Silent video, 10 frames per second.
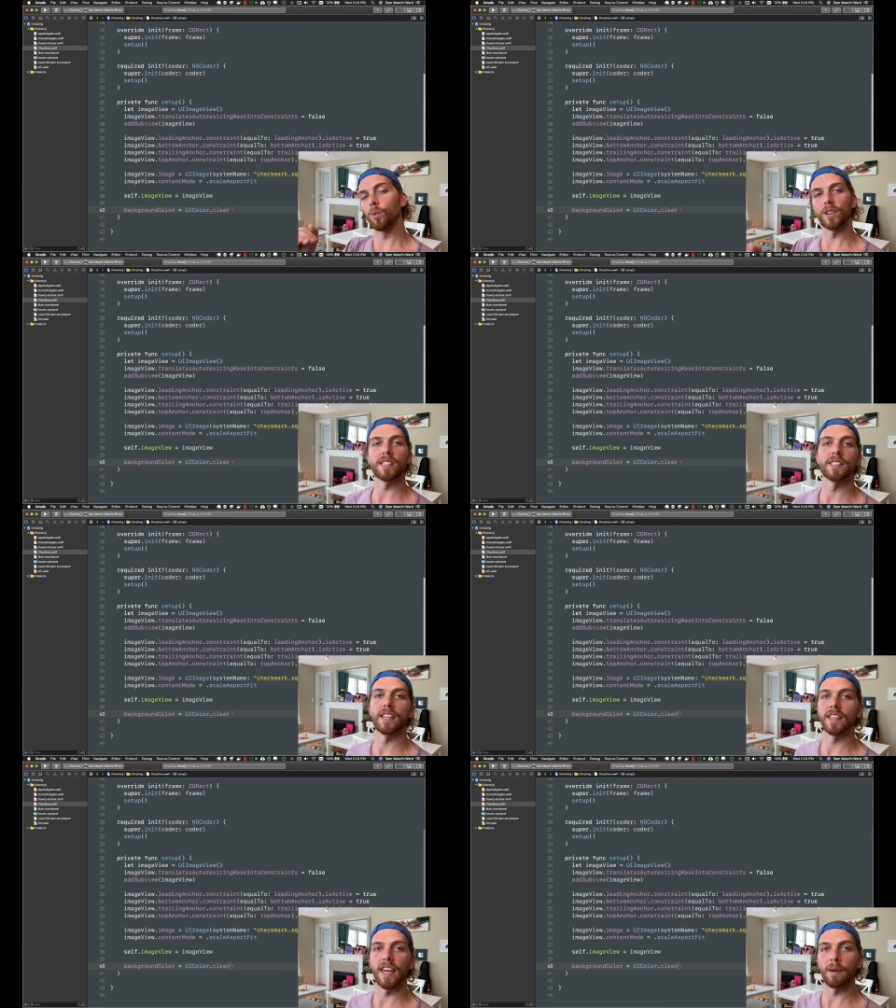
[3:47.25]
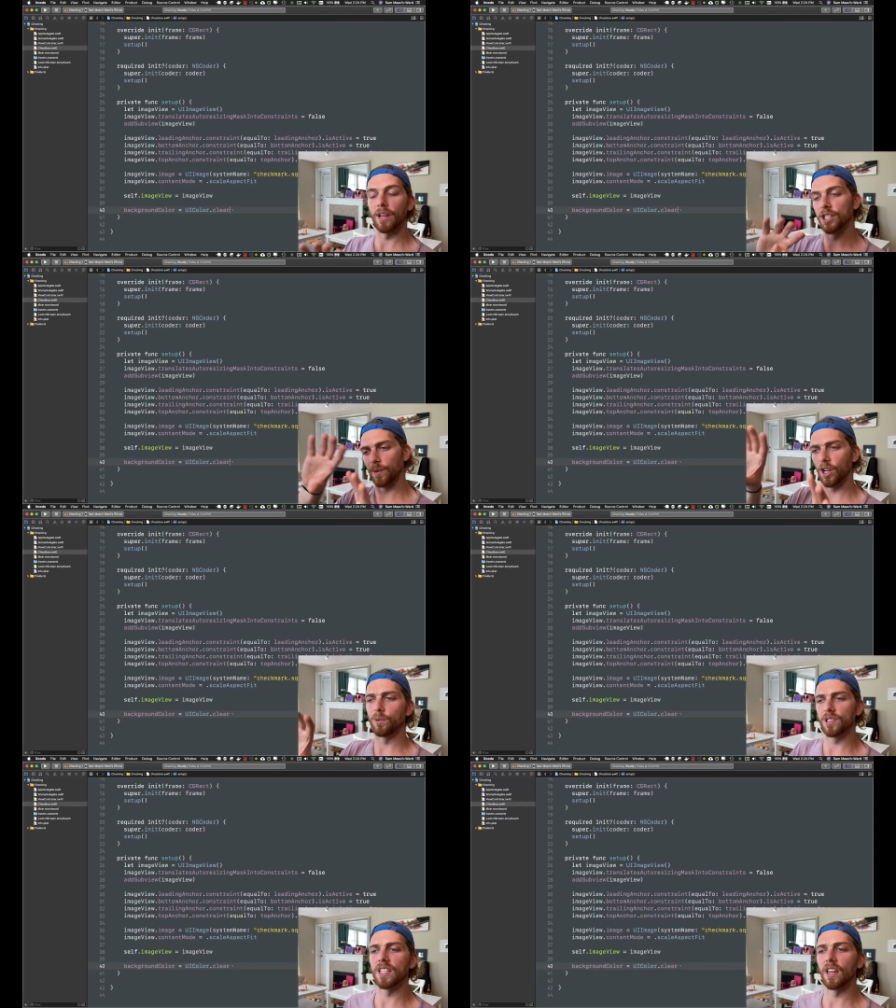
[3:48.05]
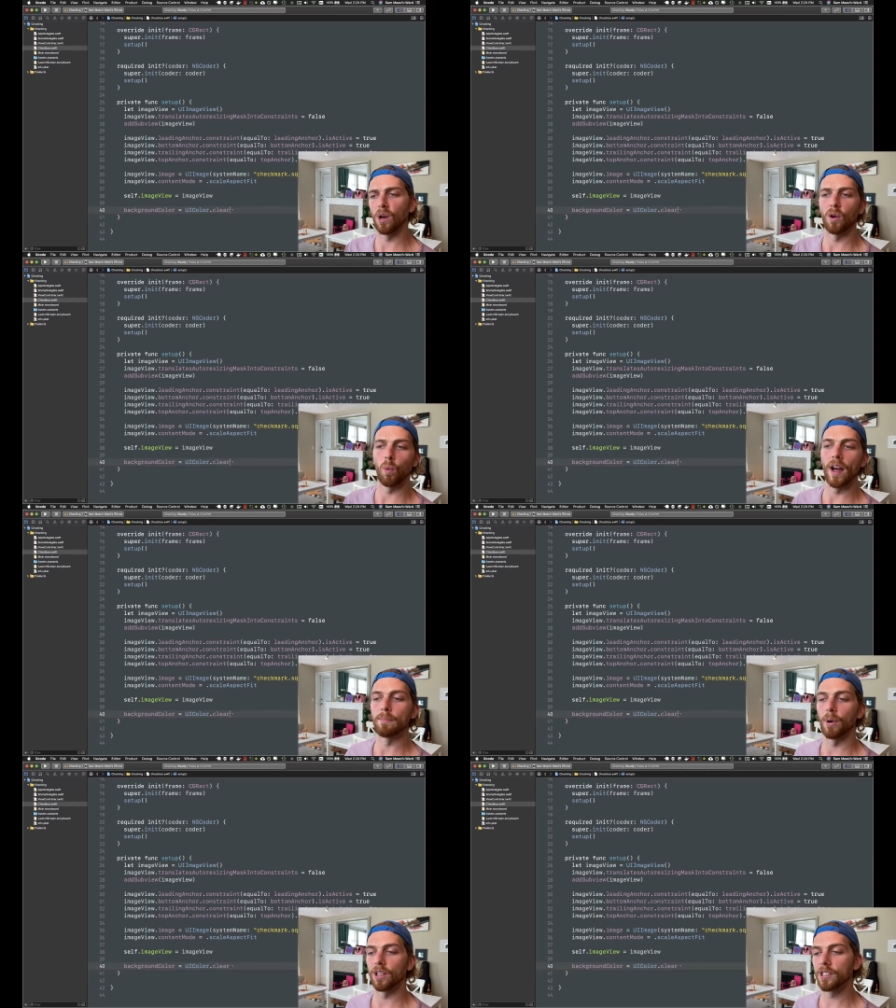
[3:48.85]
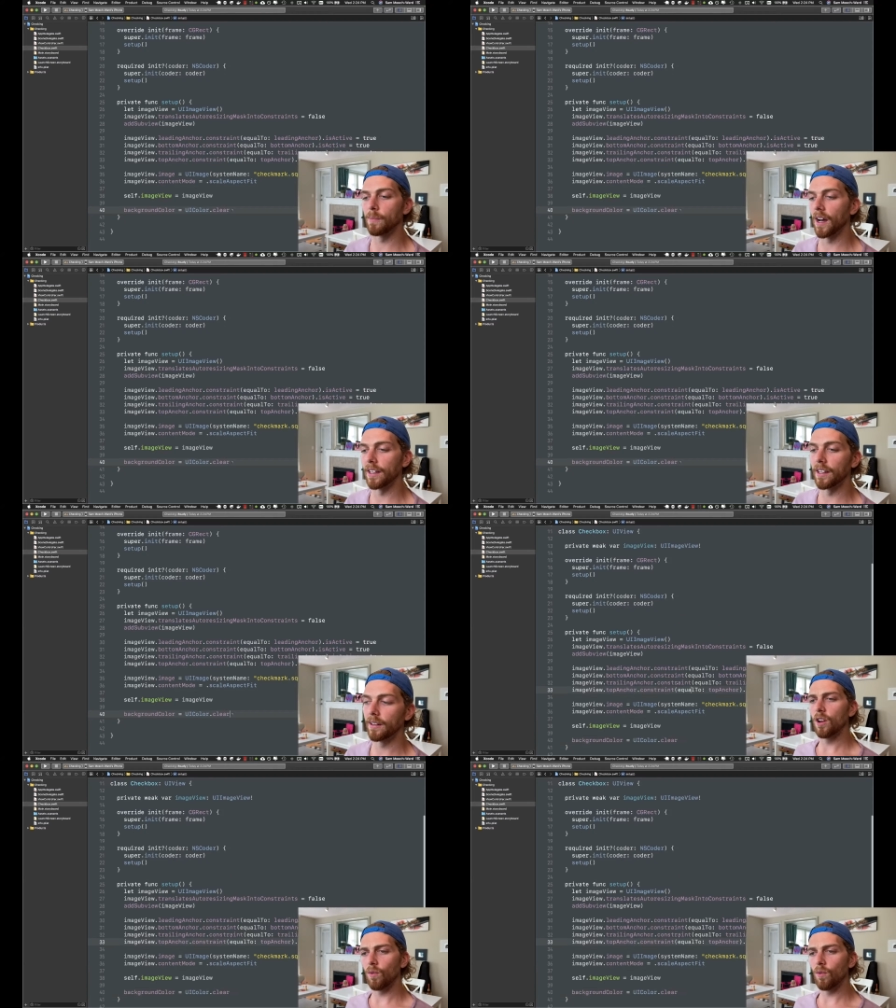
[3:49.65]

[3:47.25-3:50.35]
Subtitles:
only see the image and we don't see a white box behind it.